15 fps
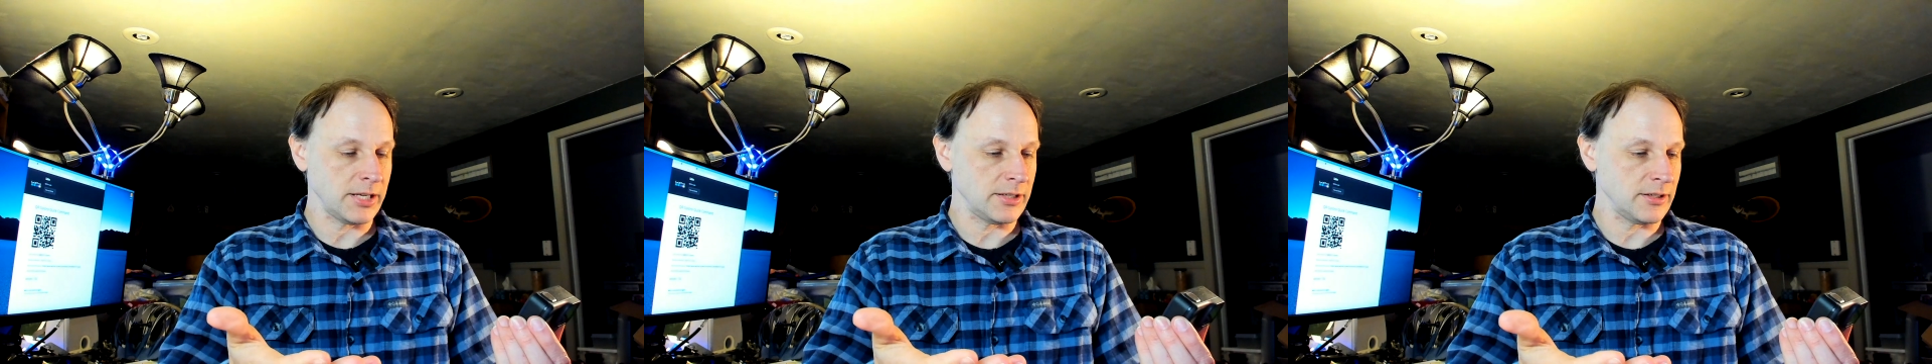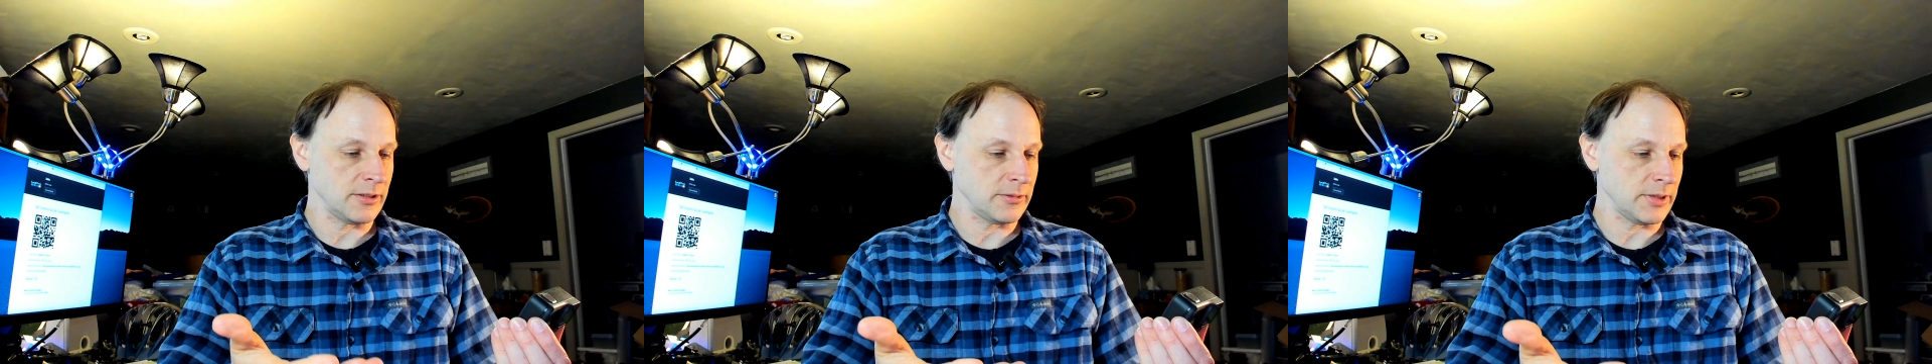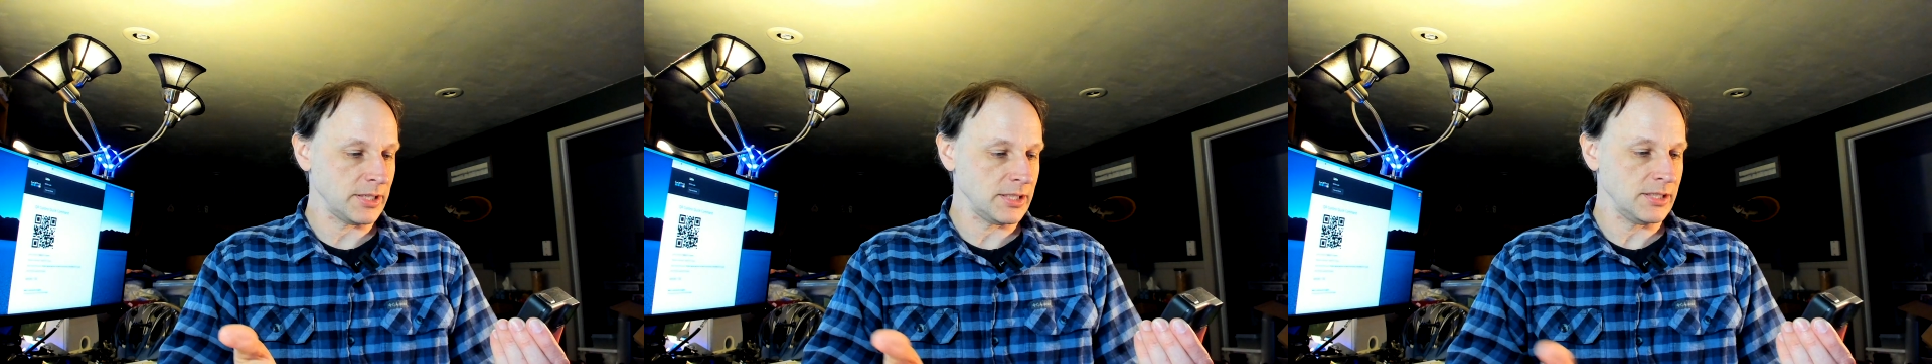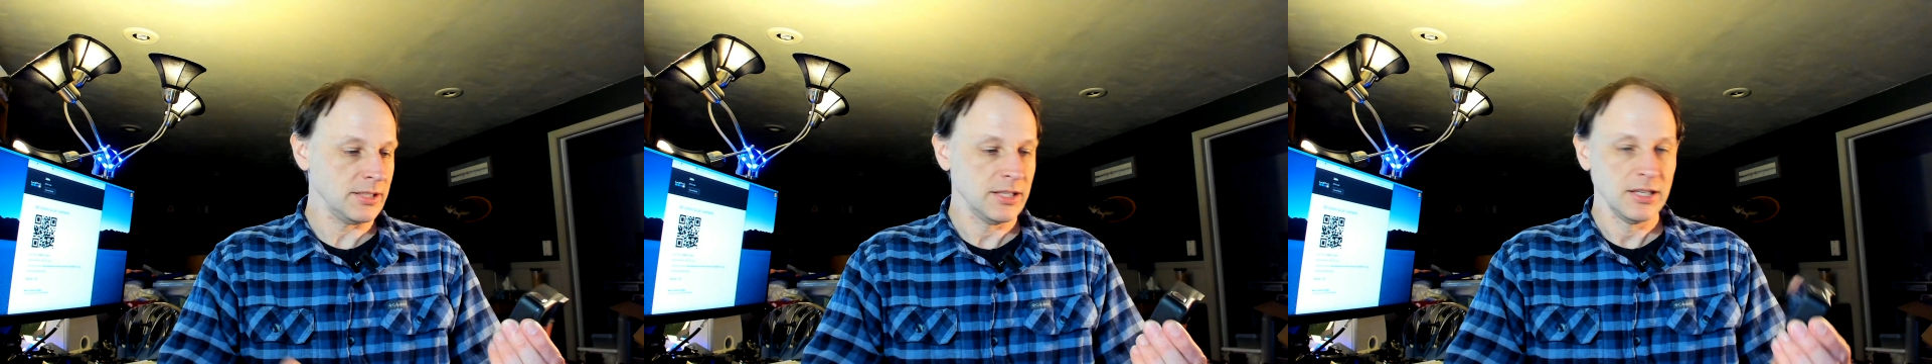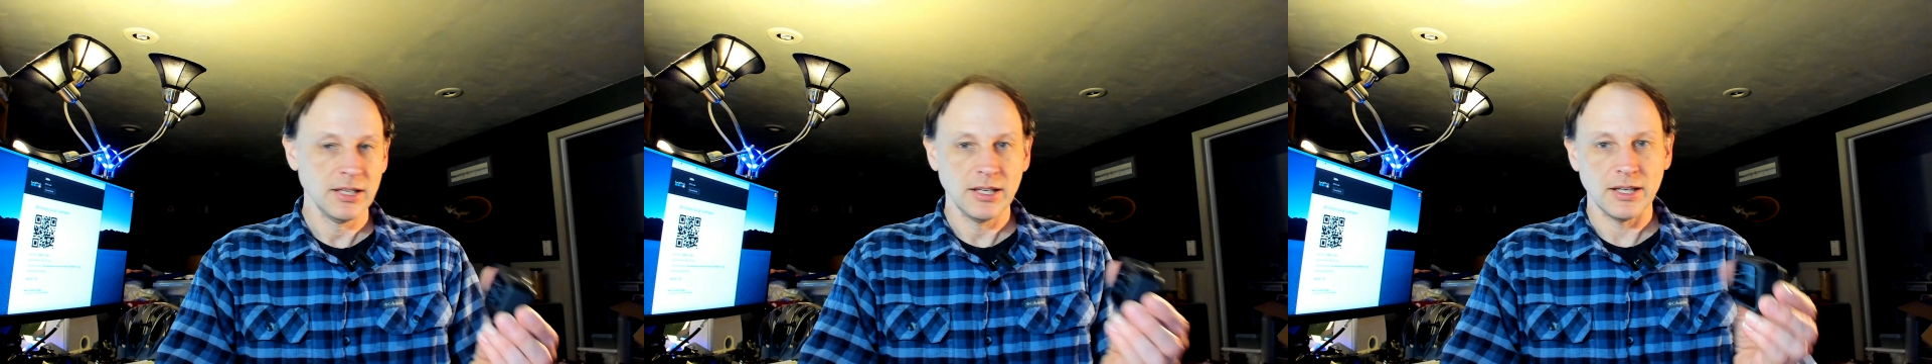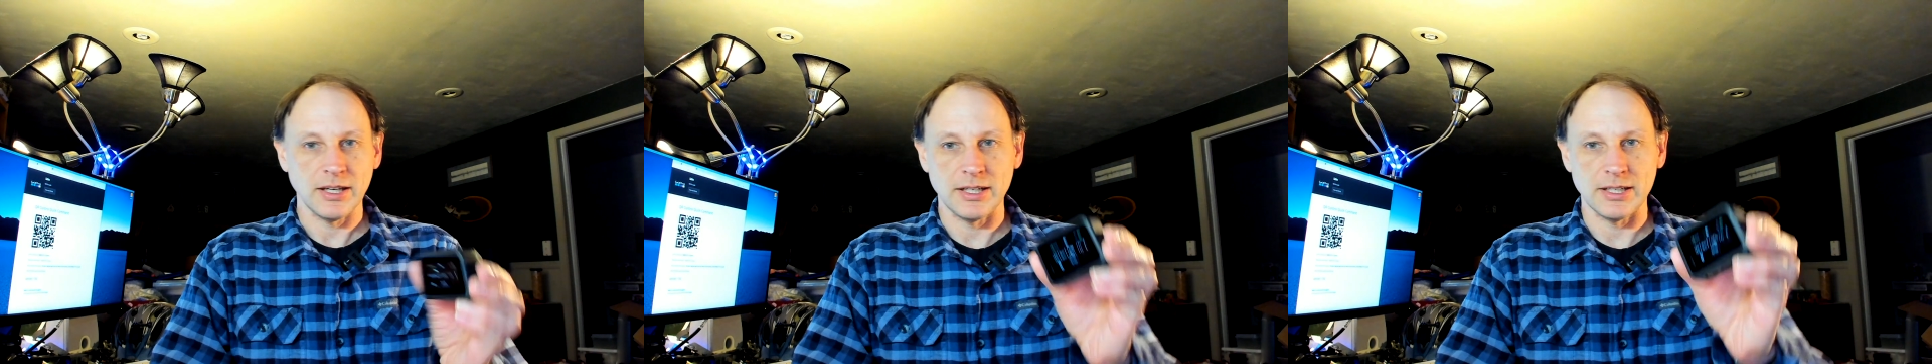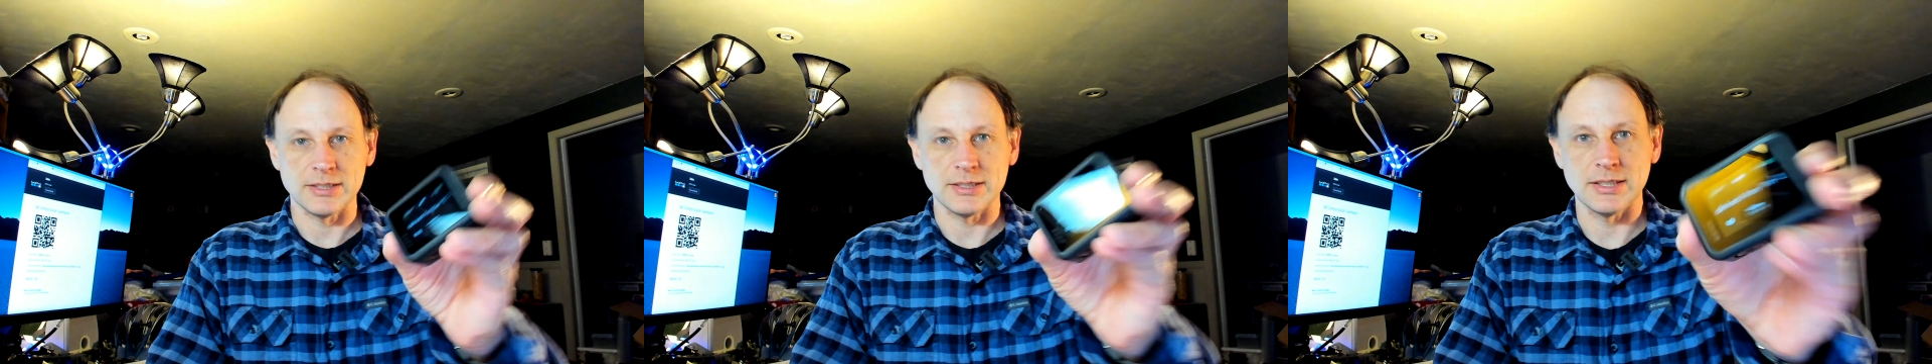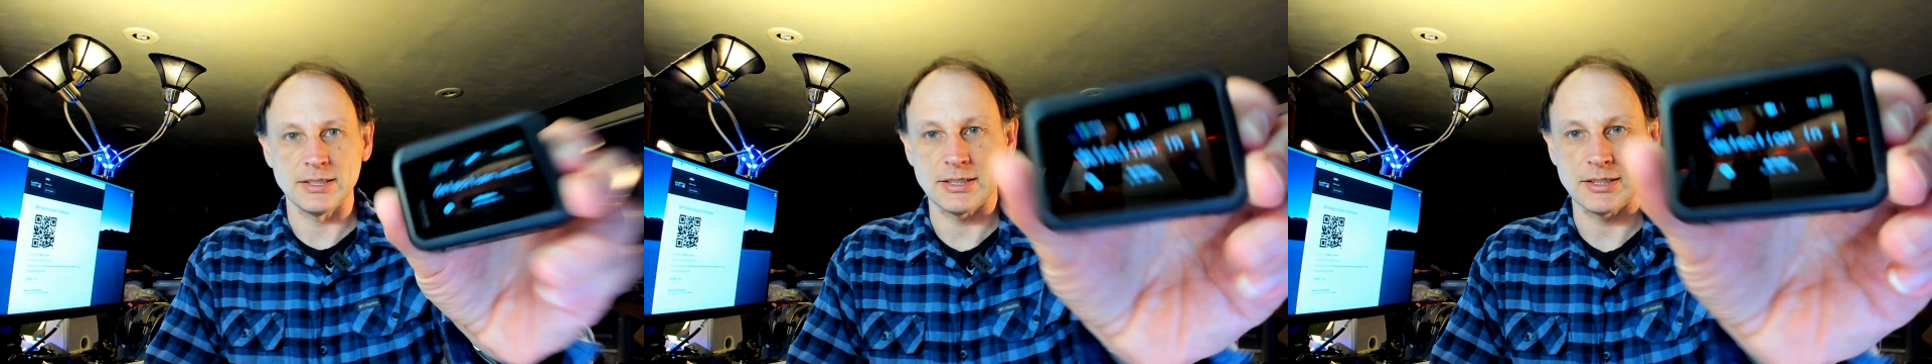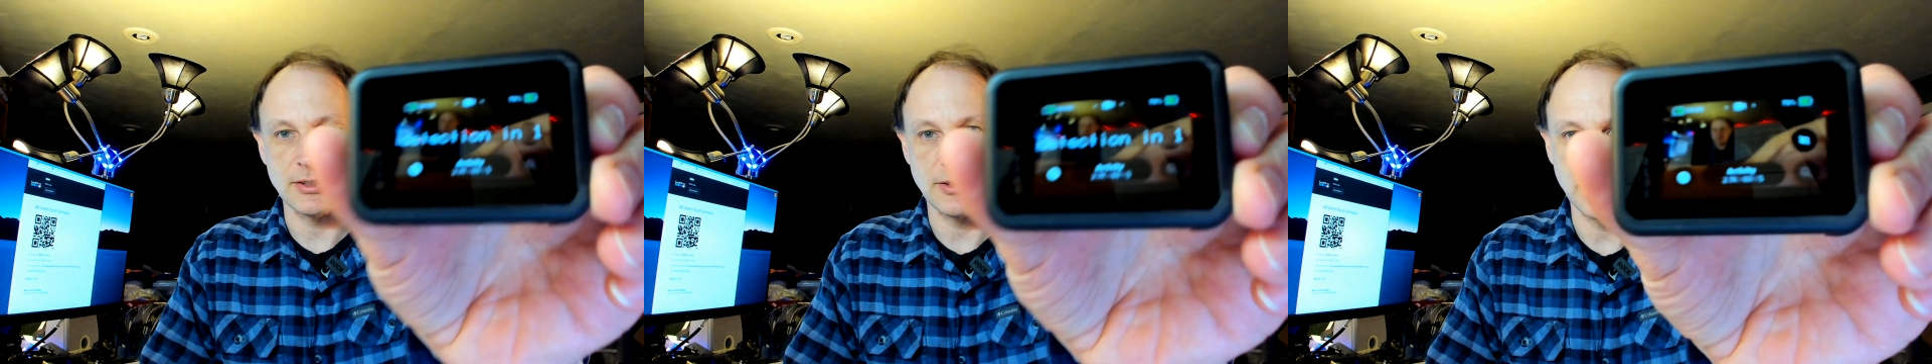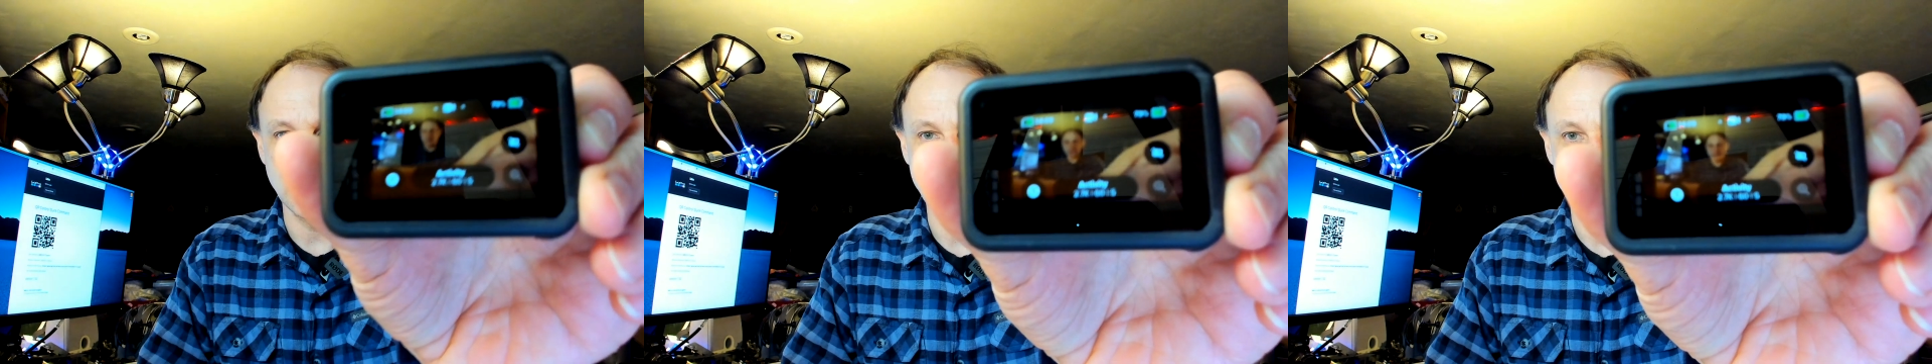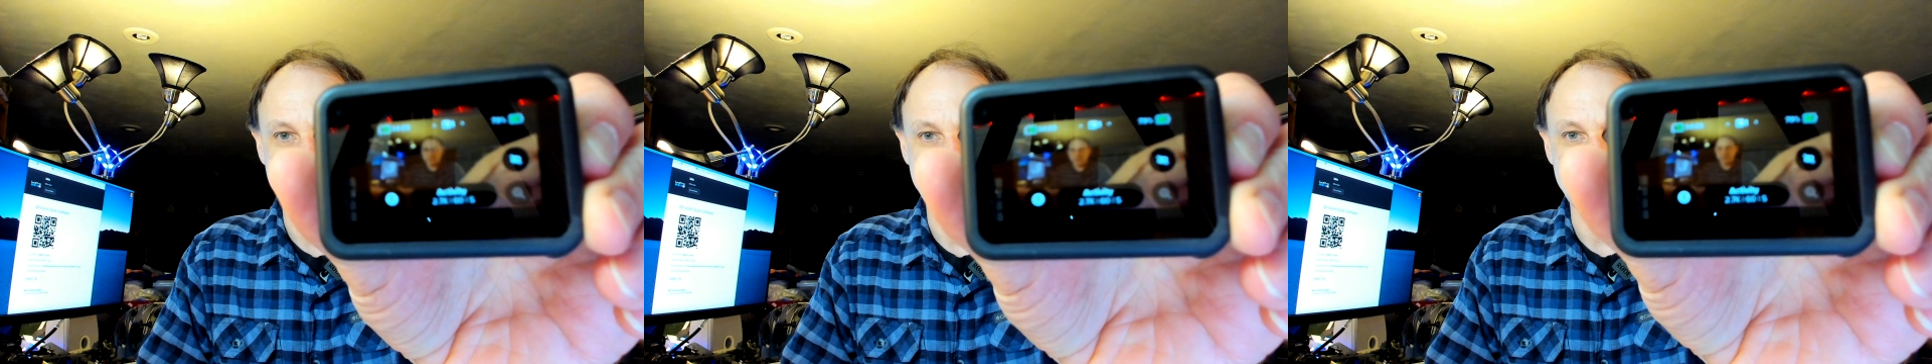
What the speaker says: it already, and it says it's going to